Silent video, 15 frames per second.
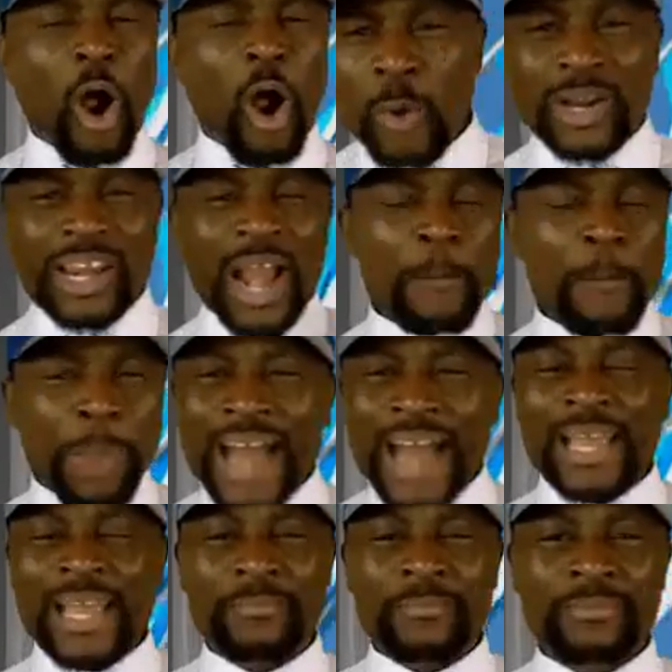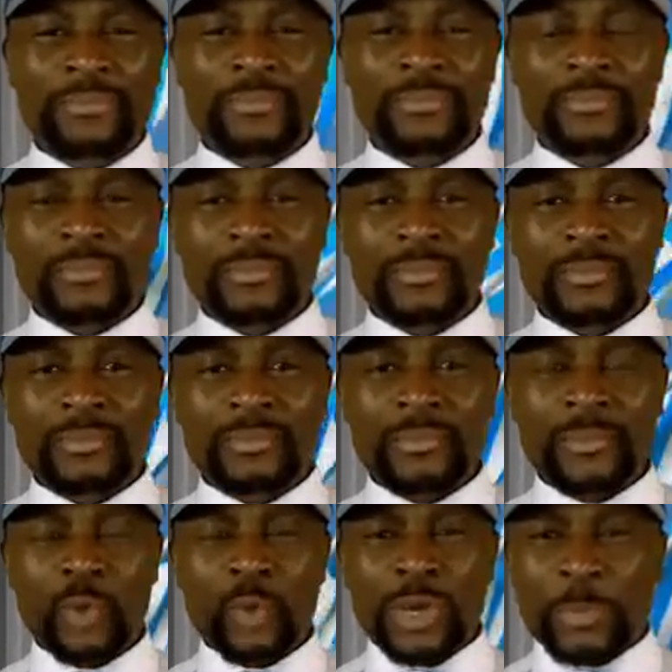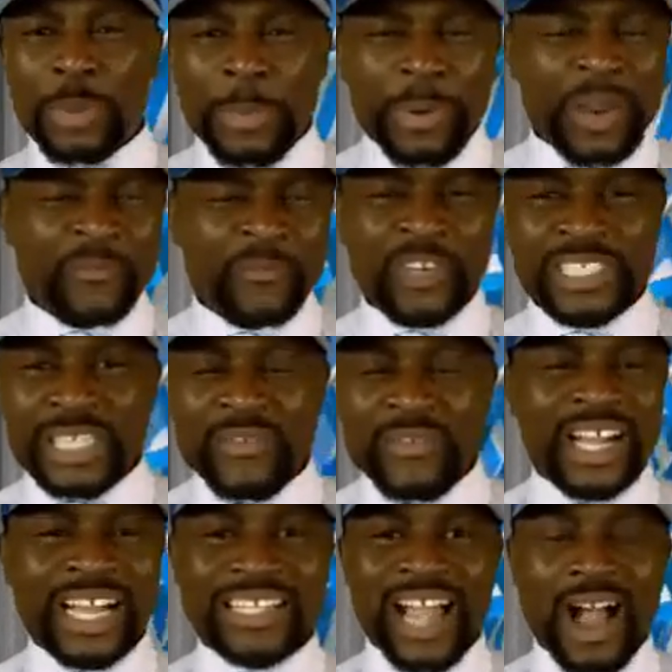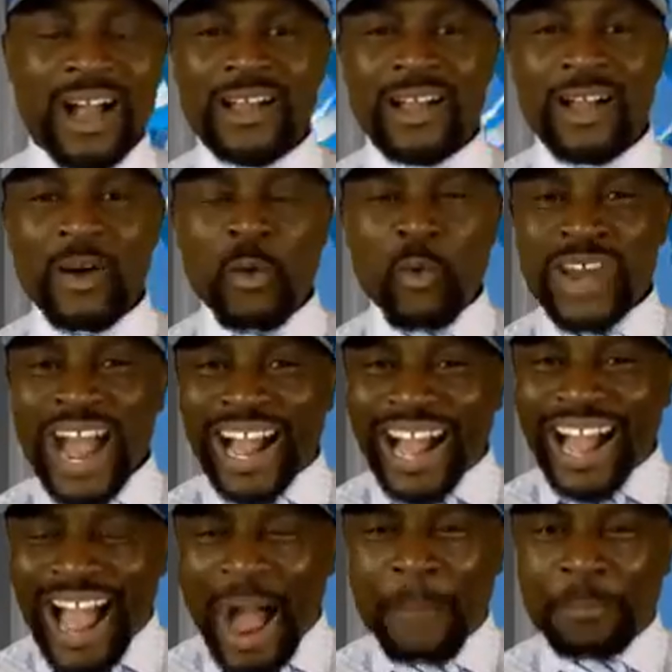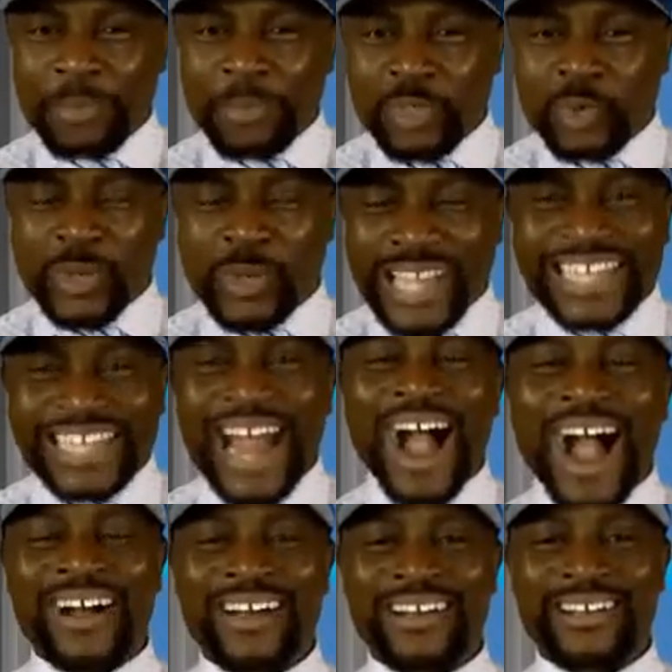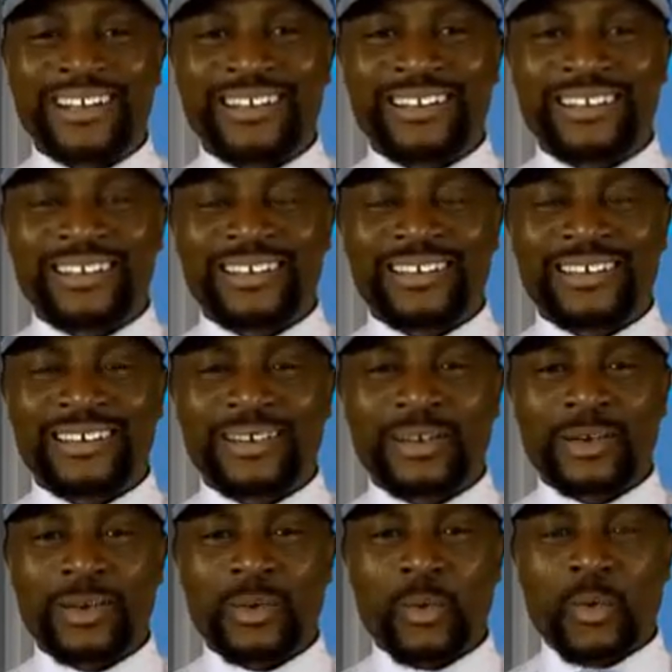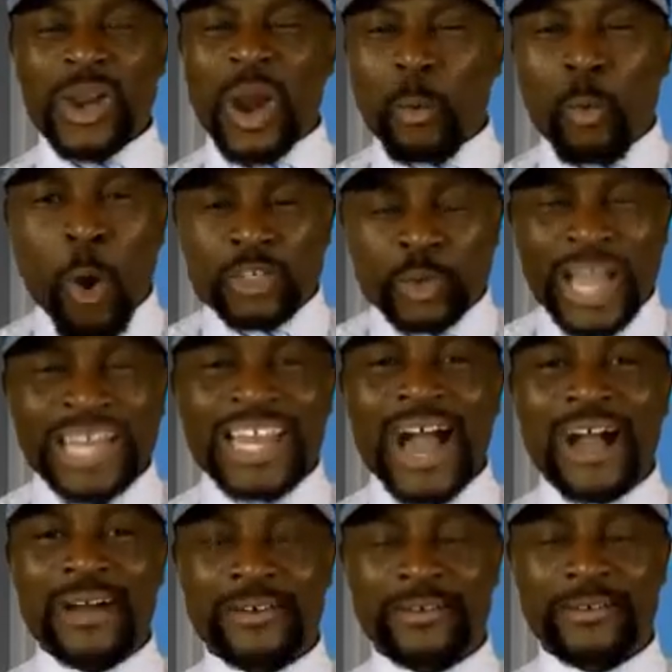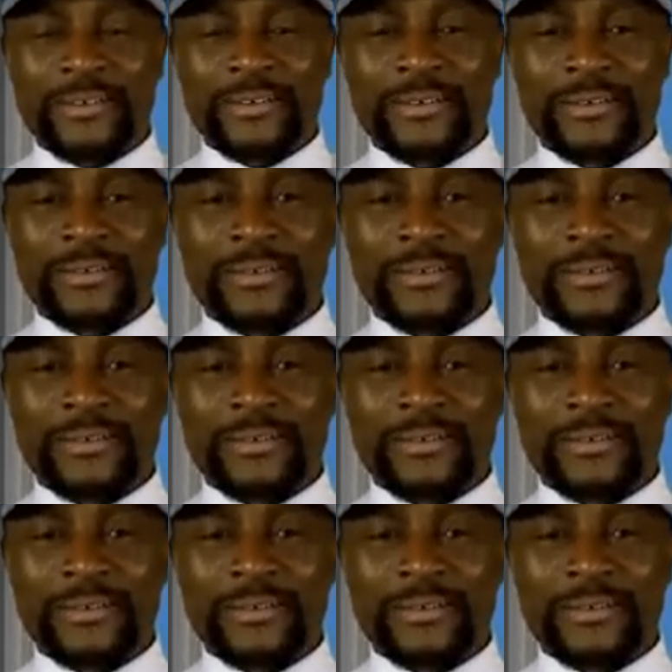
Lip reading: All when I will grandpa them, with the people them for 7 Kata, when I come together, when I work together.